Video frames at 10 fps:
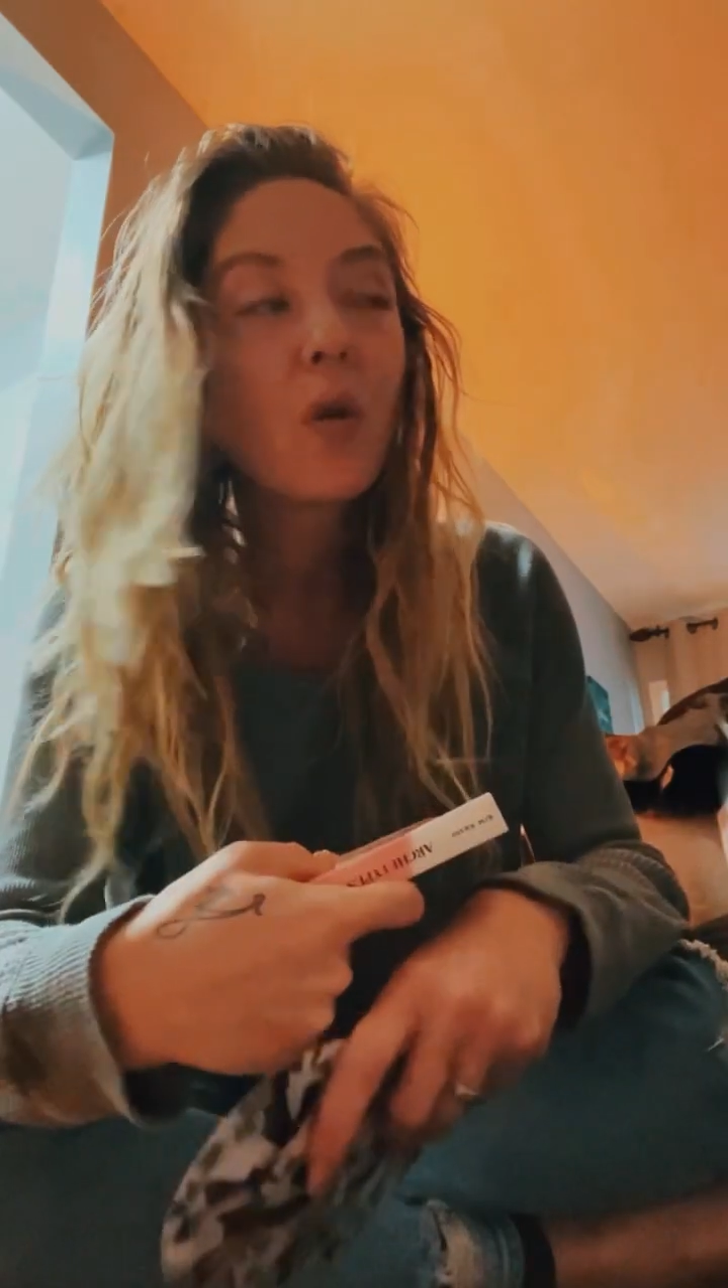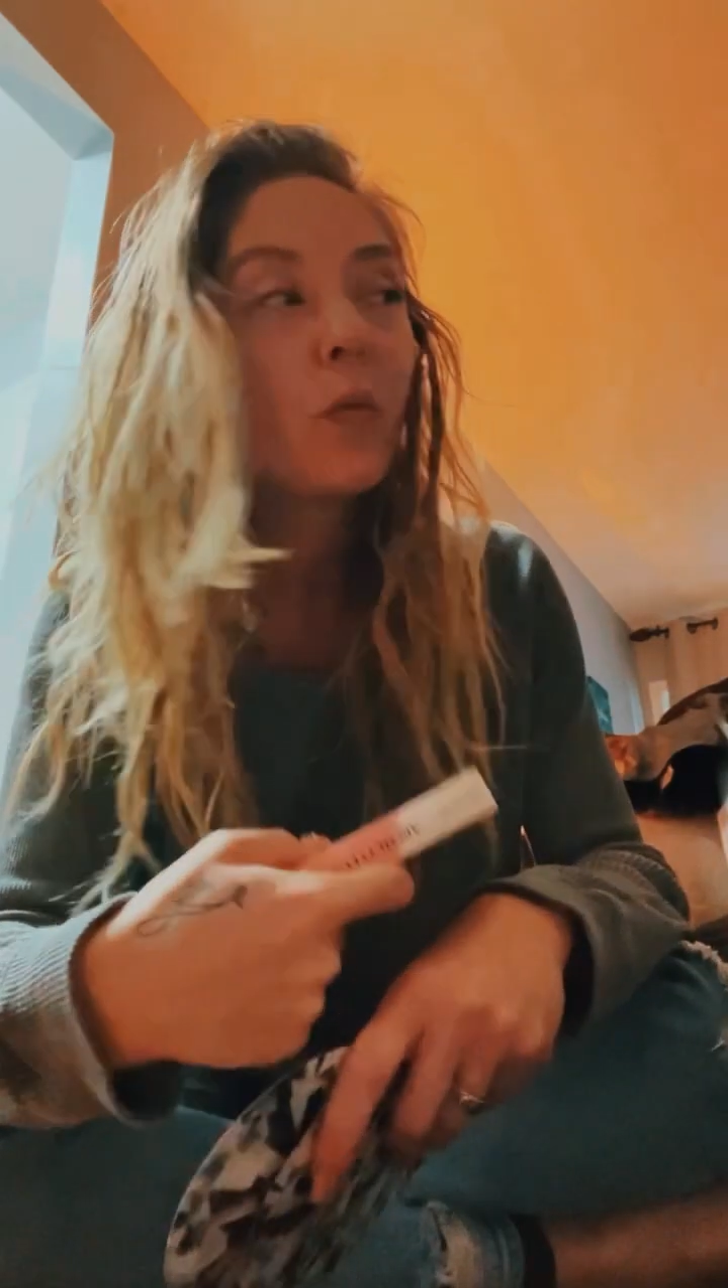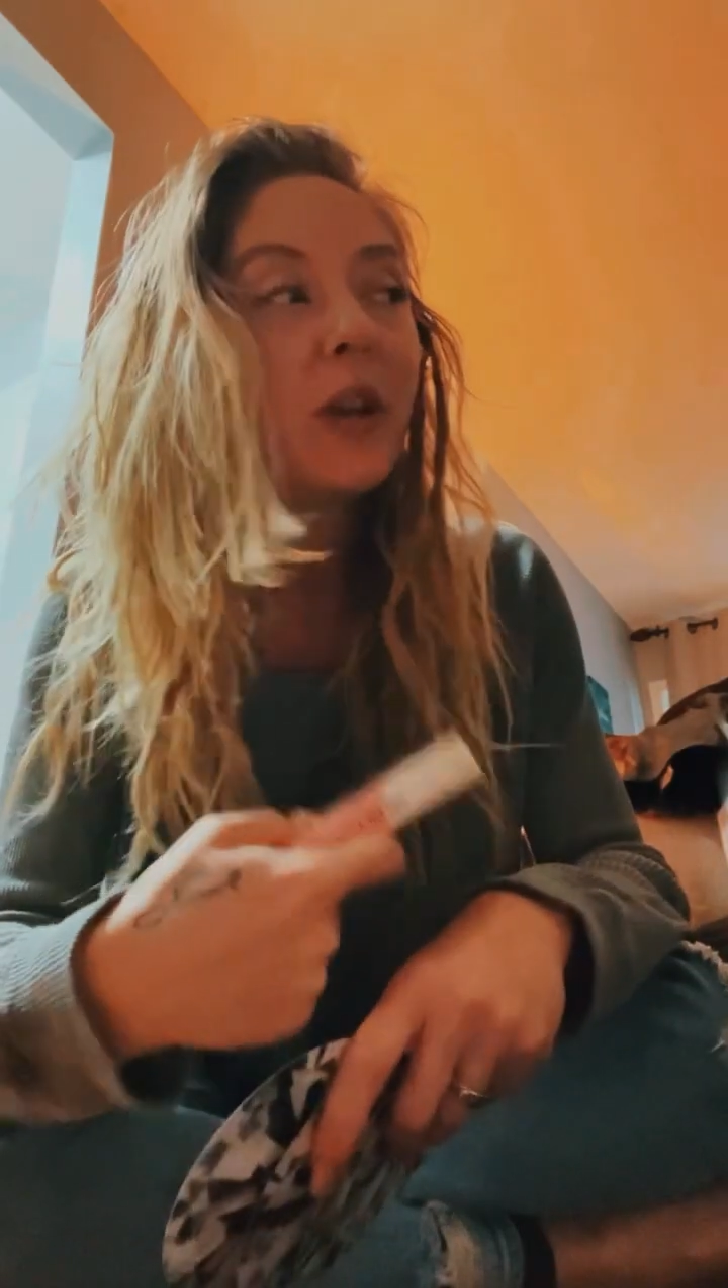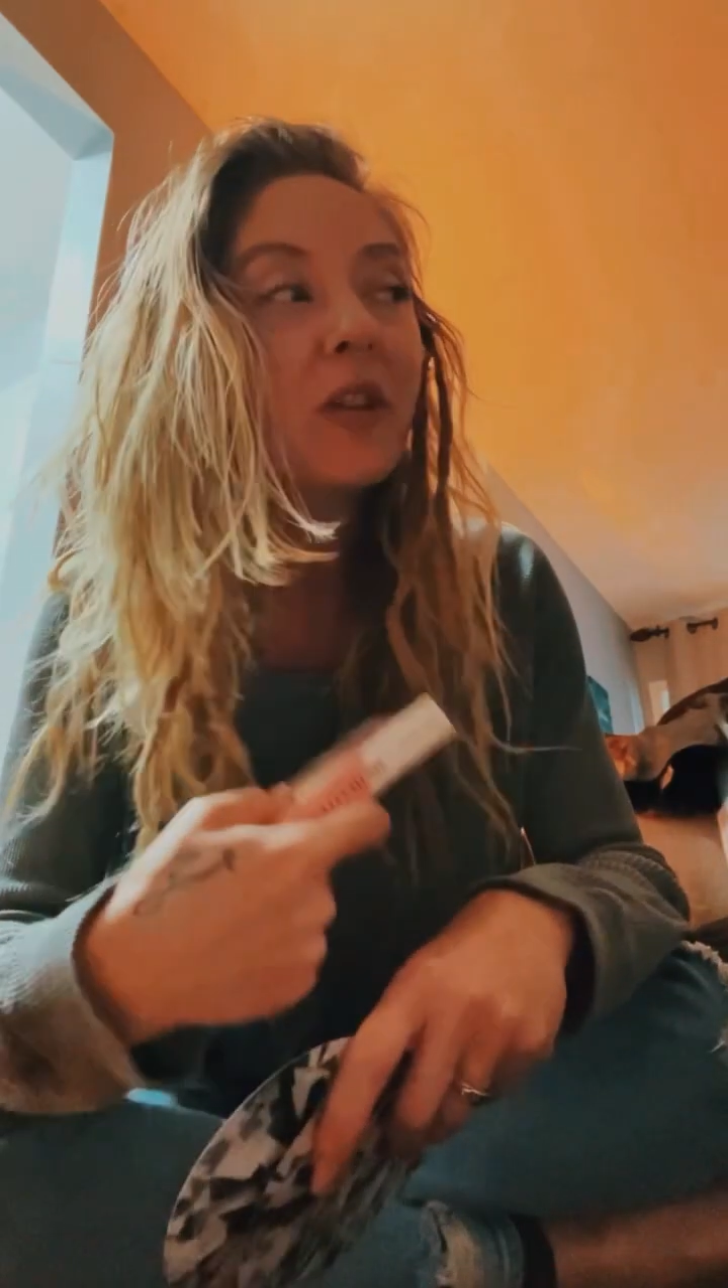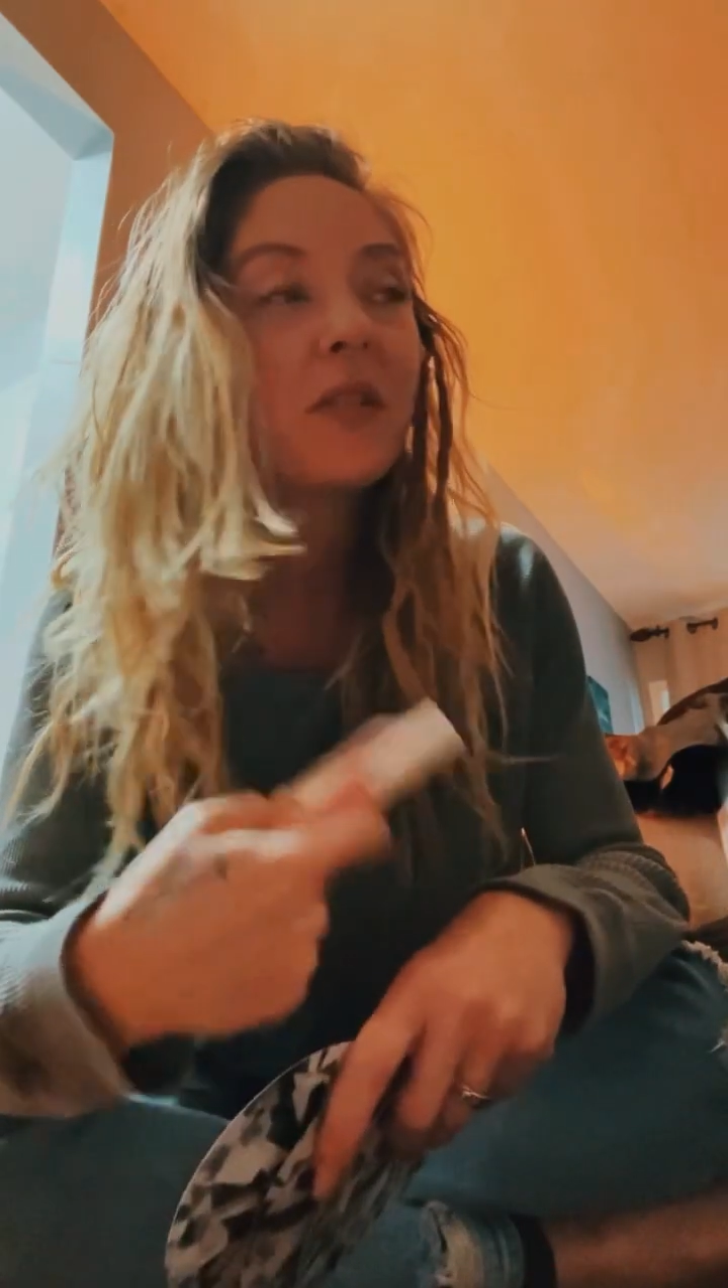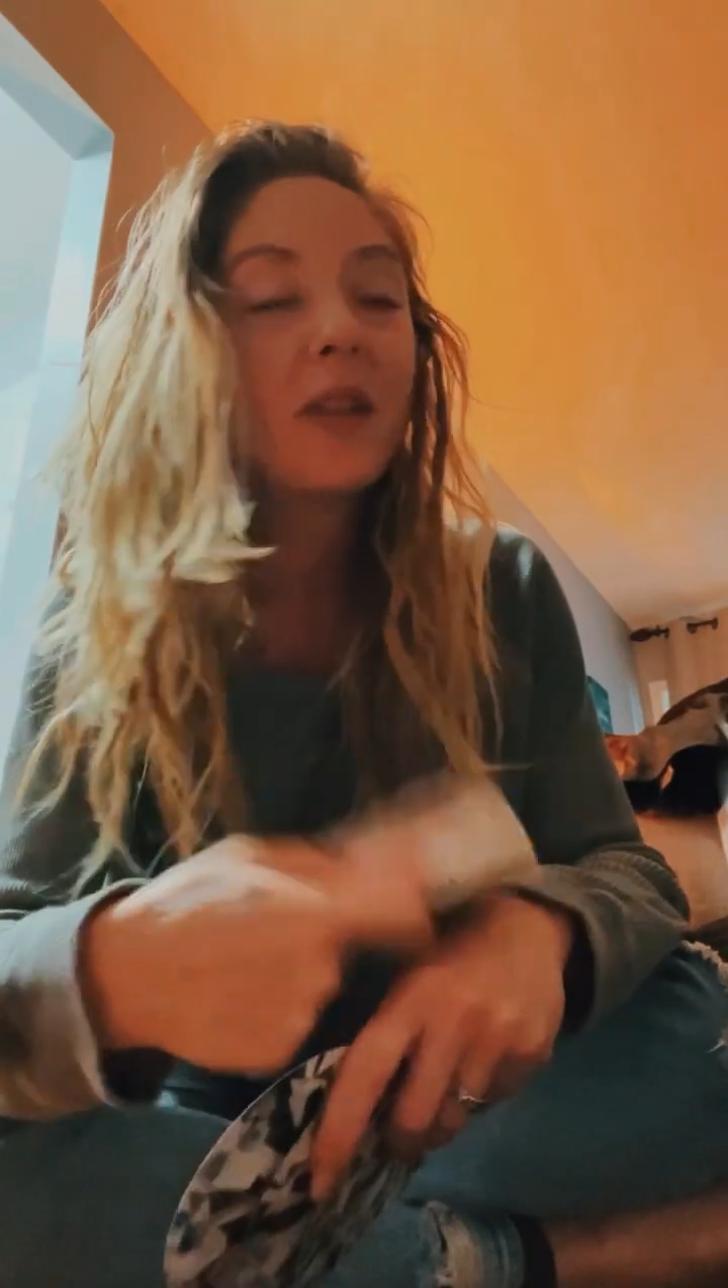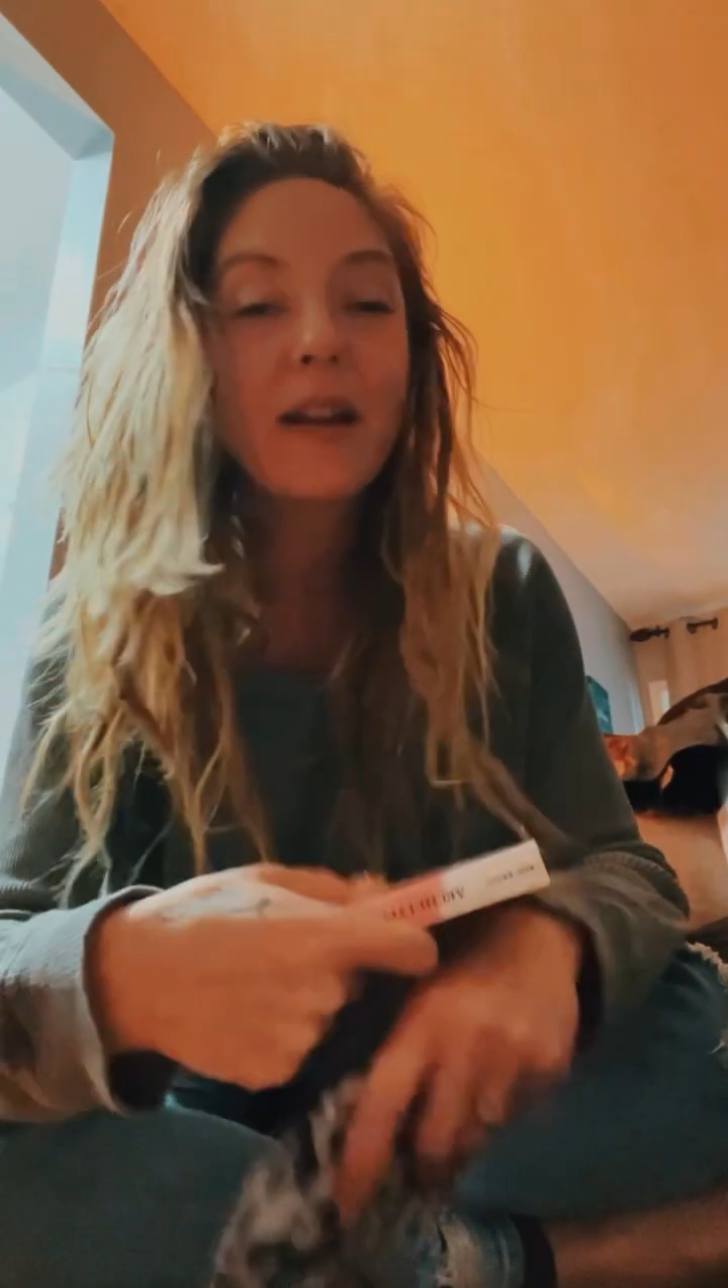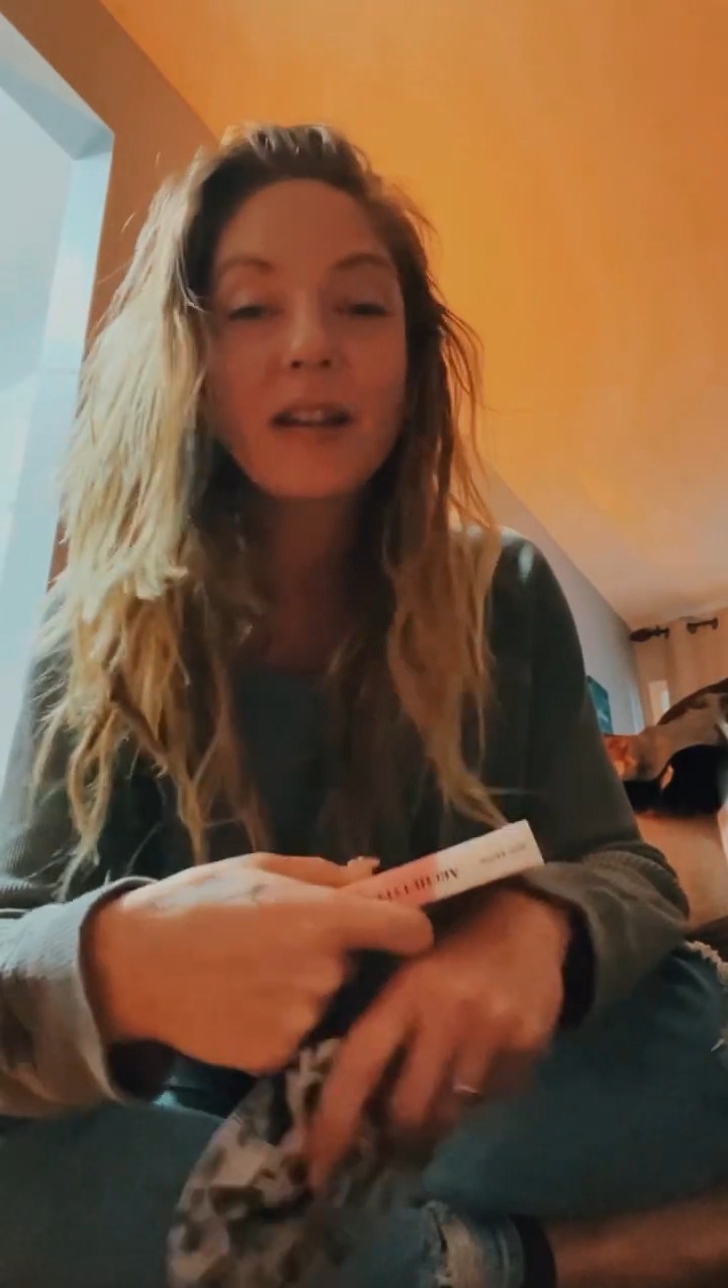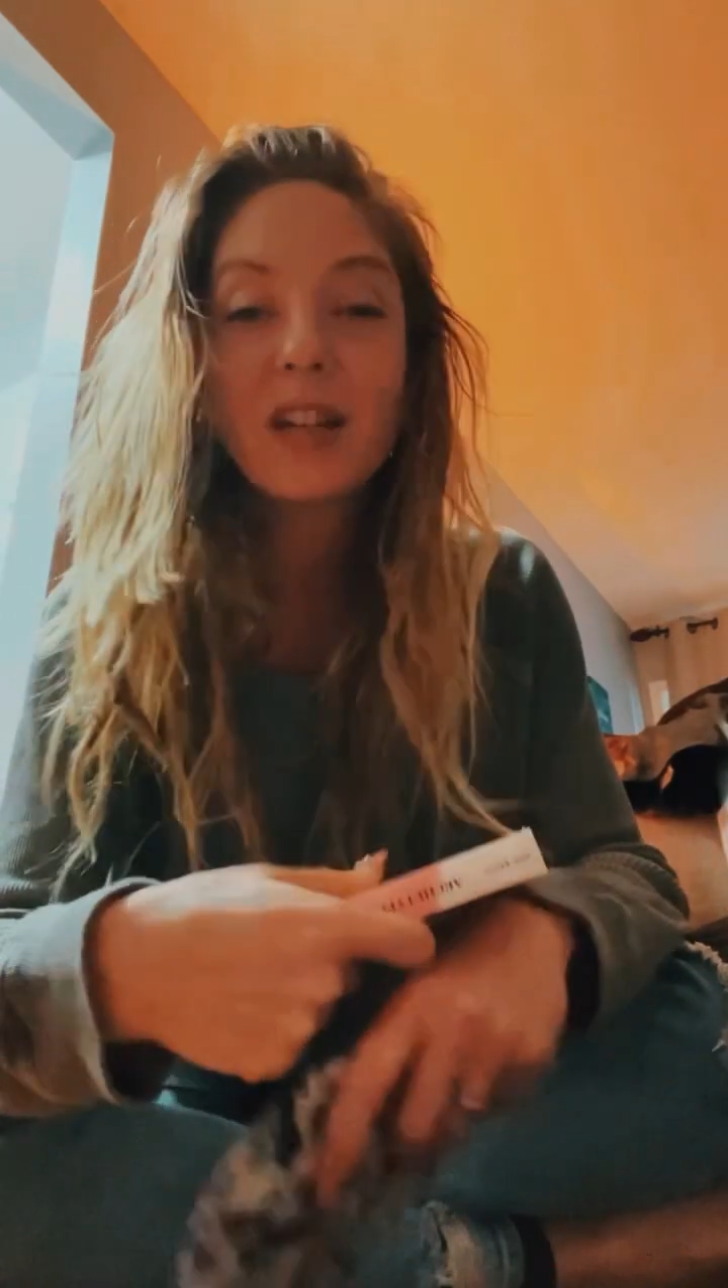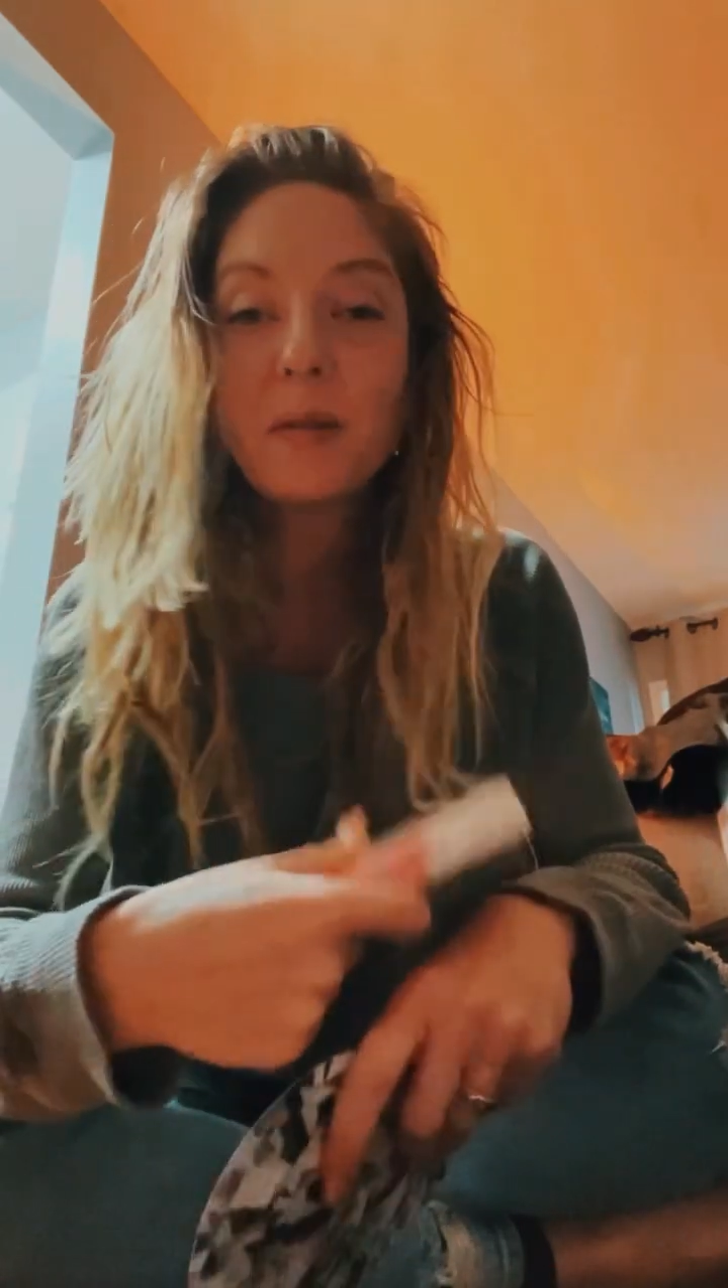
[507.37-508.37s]
we are
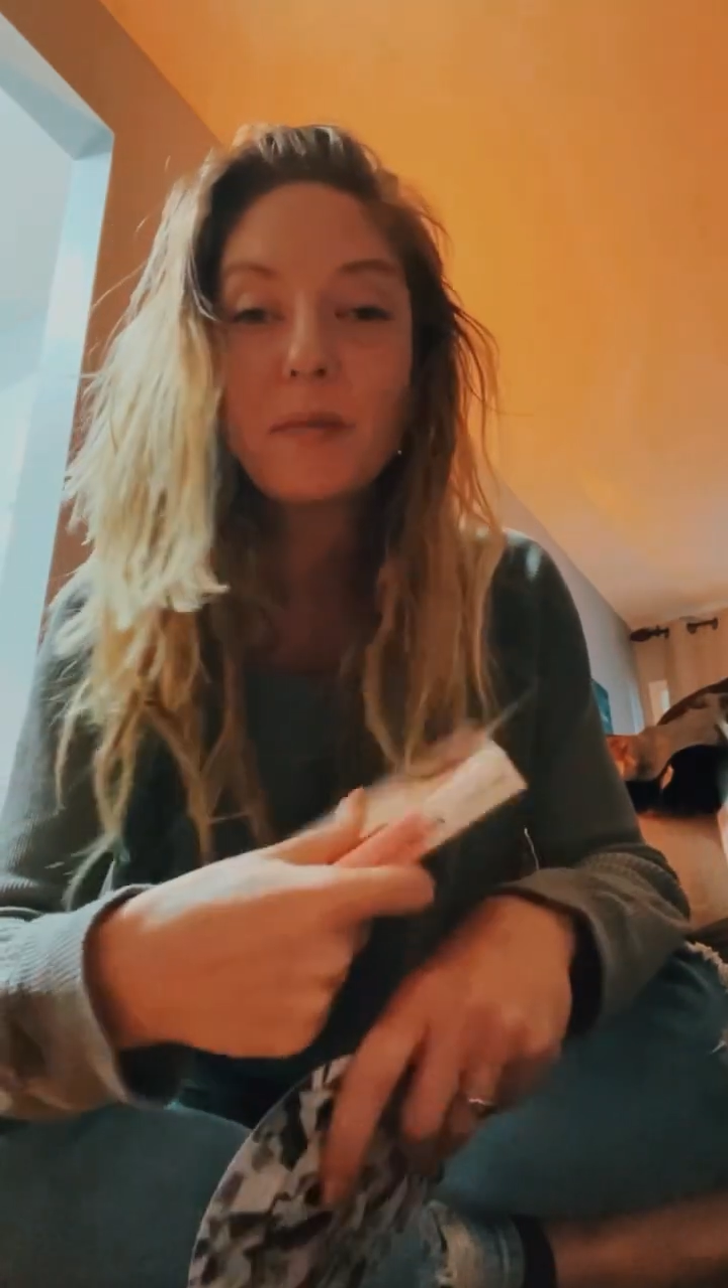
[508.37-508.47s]
not going to be